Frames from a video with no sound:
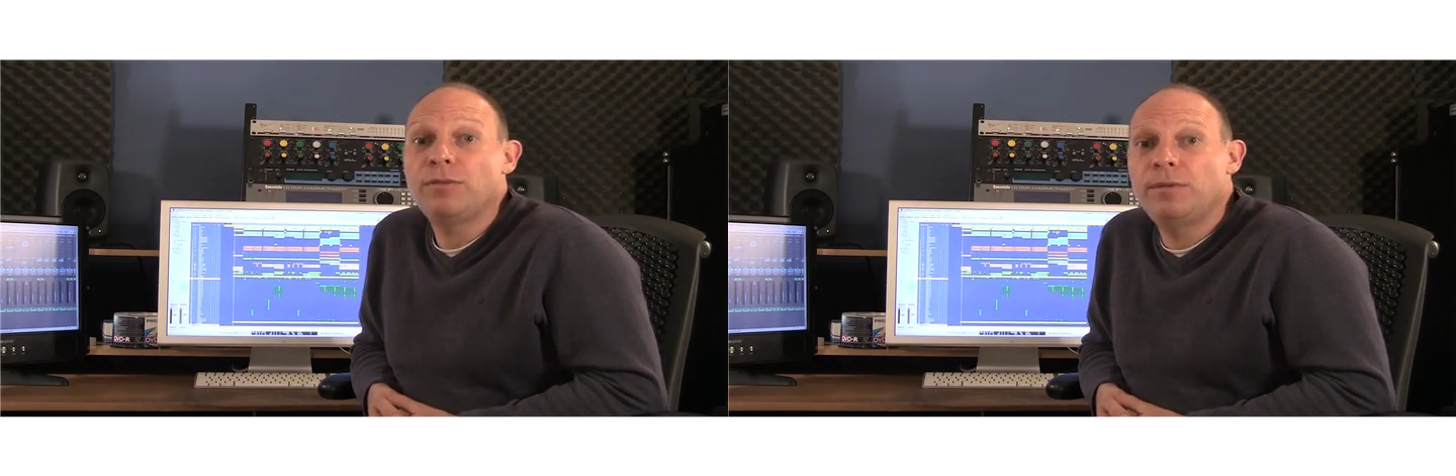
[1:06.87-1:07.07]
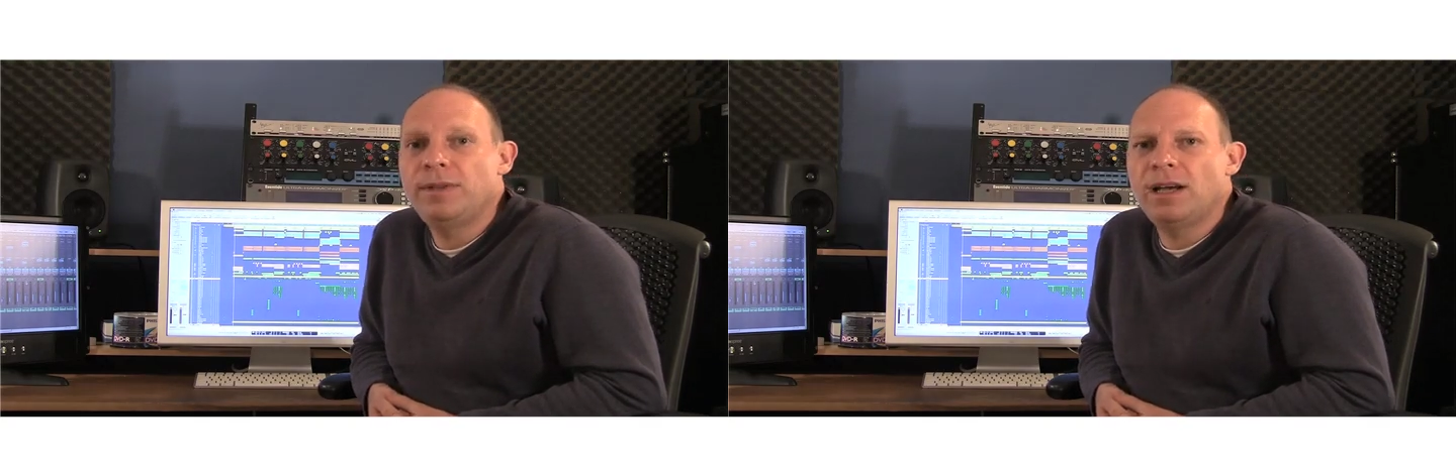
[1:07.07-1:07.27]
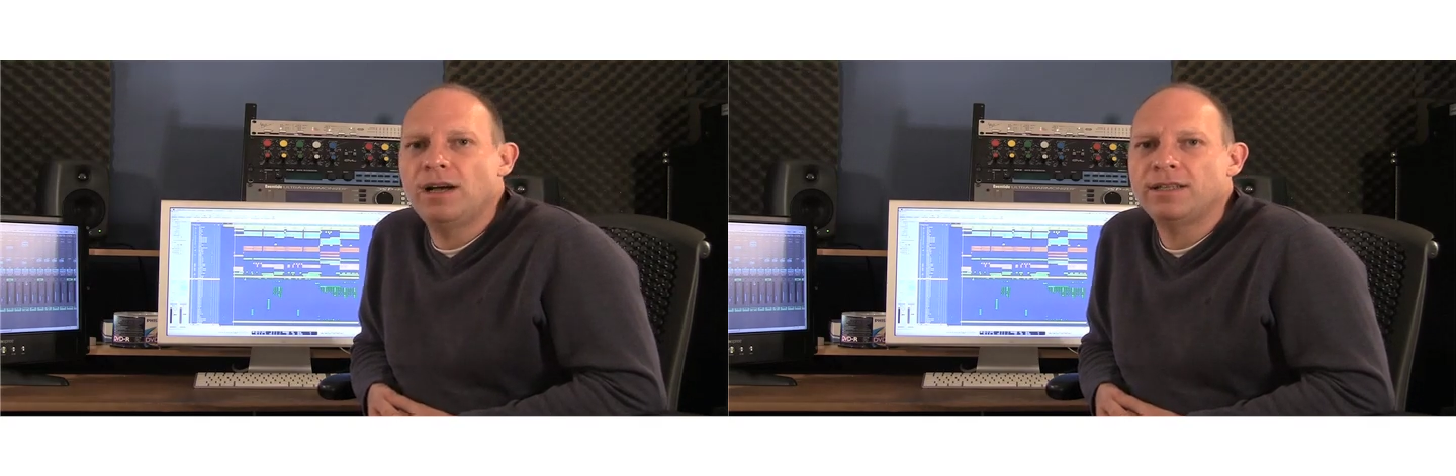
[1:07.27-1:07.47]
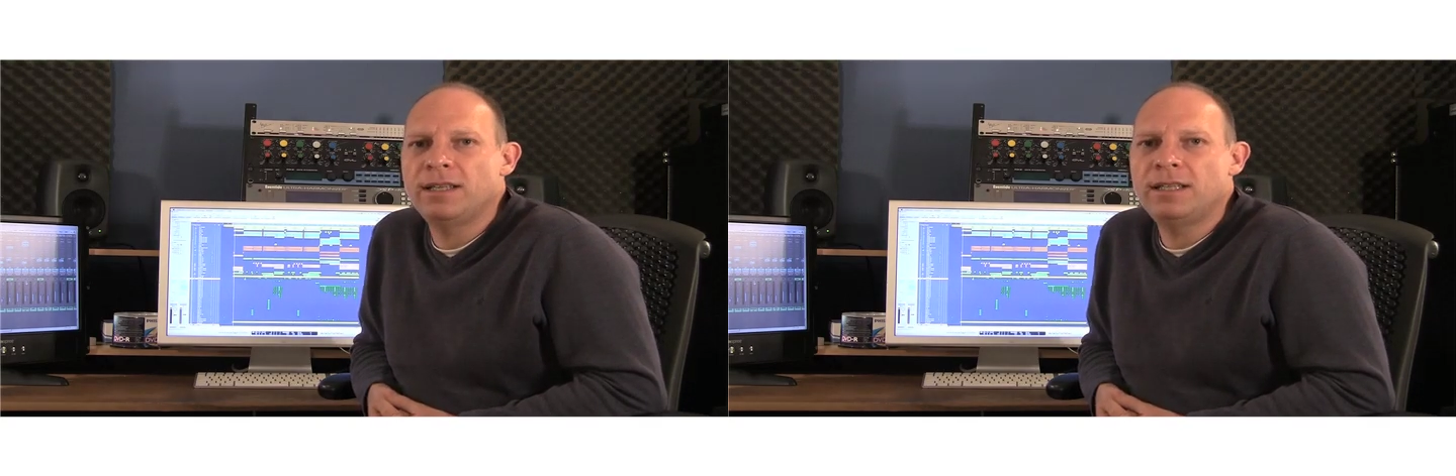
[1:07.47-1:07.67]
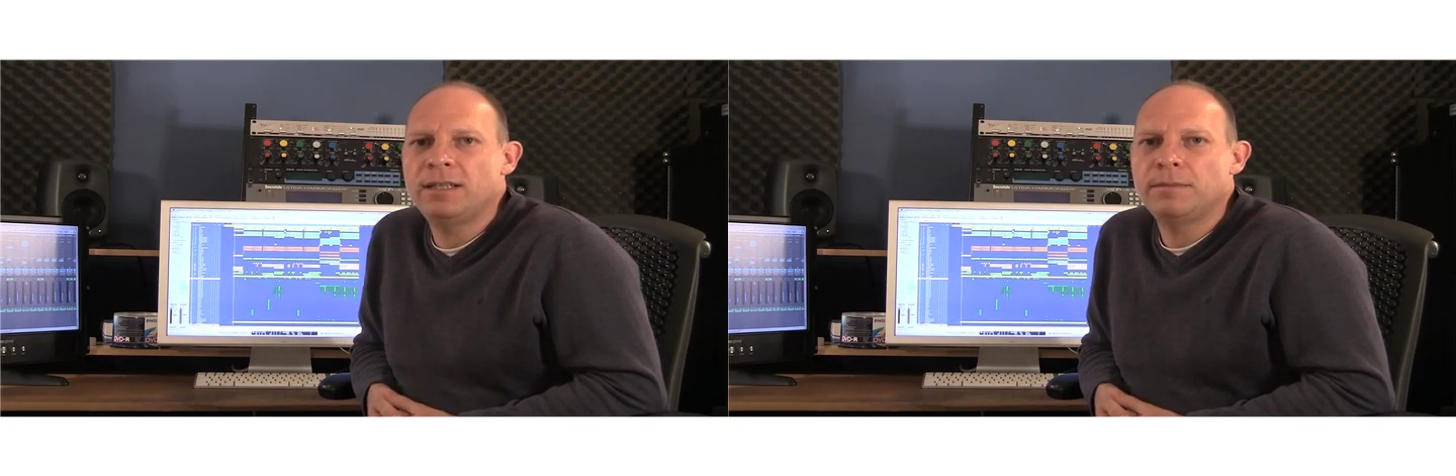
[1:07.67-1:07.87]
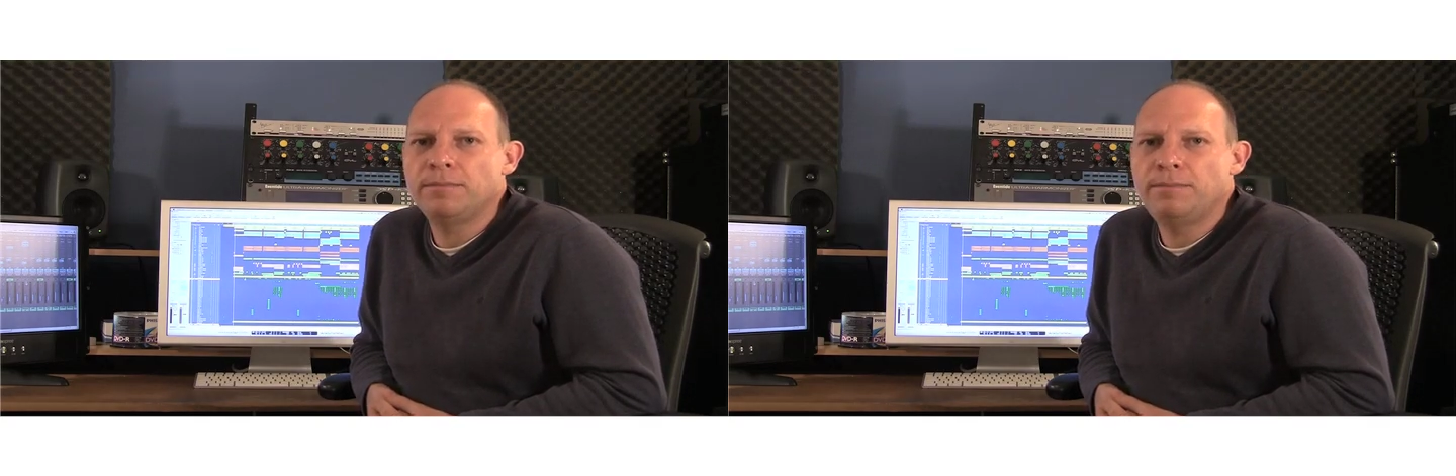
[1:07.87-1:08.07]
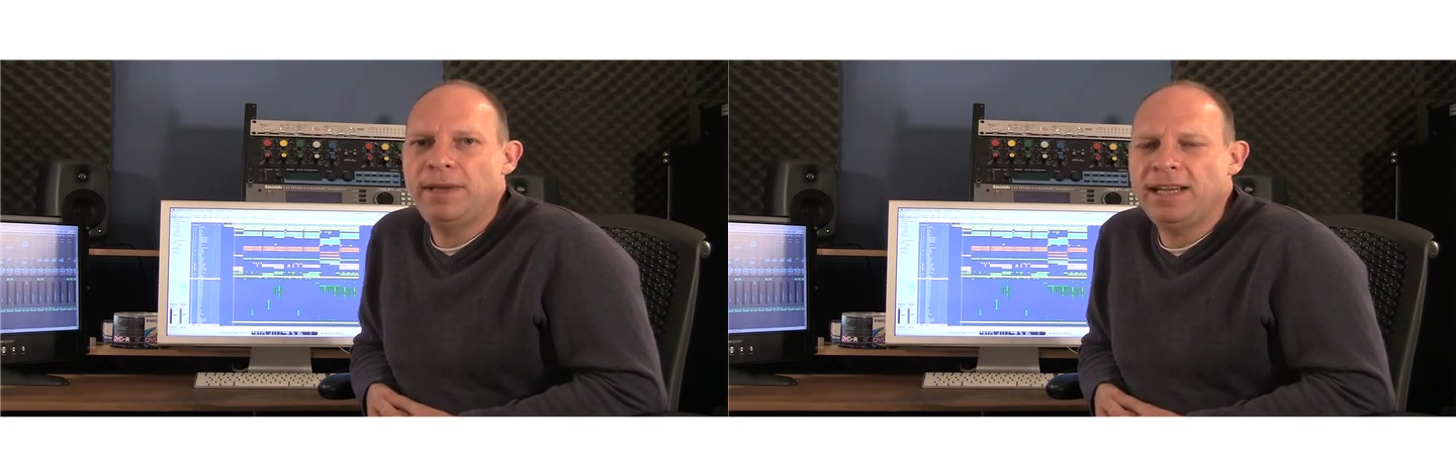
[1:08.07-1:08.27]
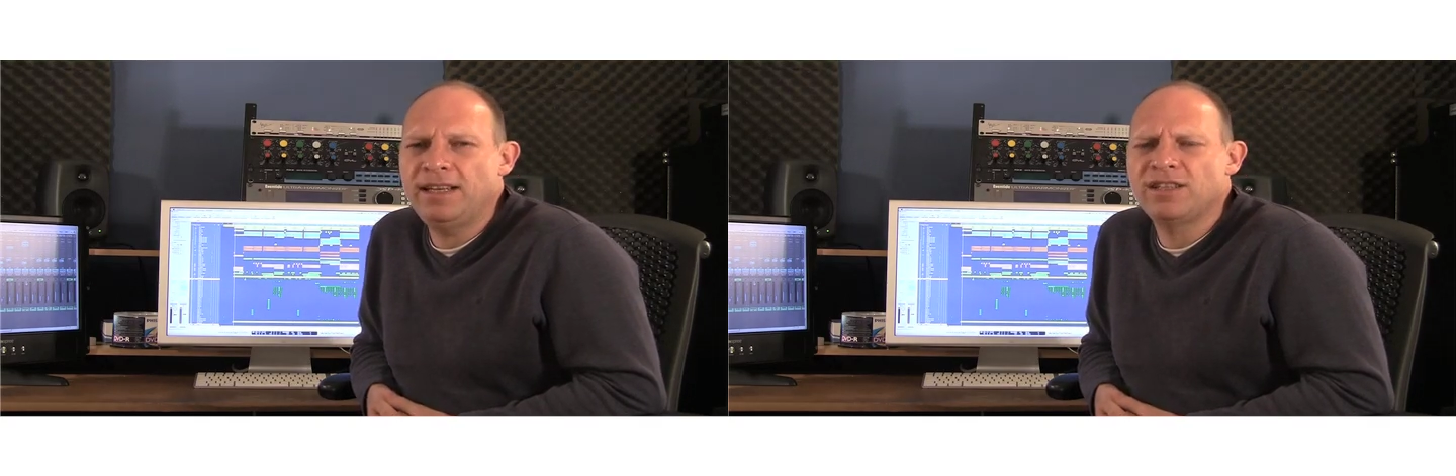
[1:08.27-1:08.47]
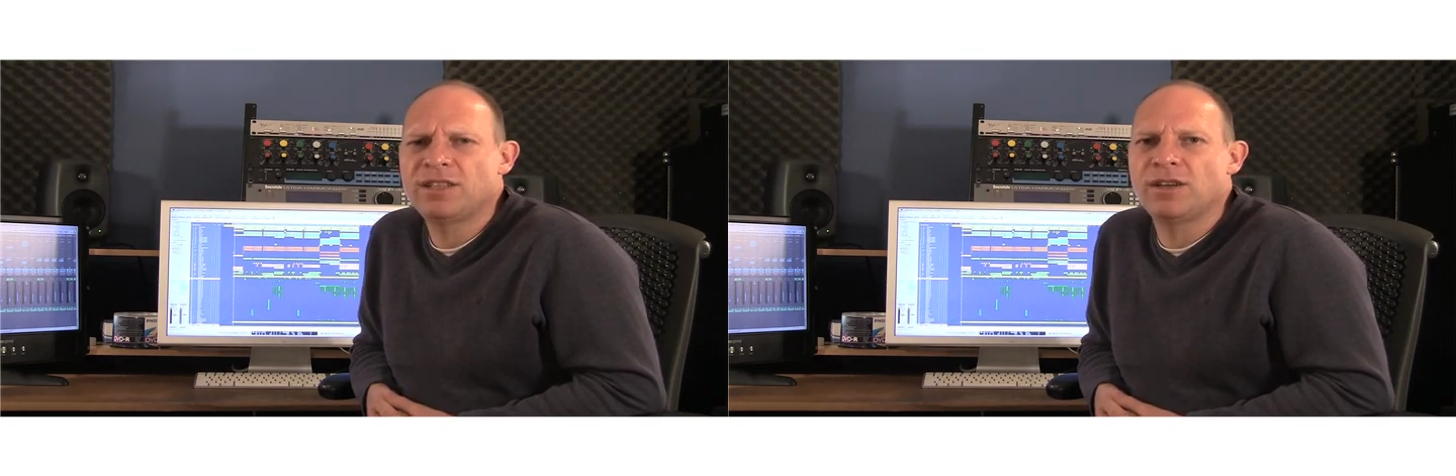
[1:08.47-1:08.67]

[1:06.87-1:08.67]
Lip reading: through with the artist, picking the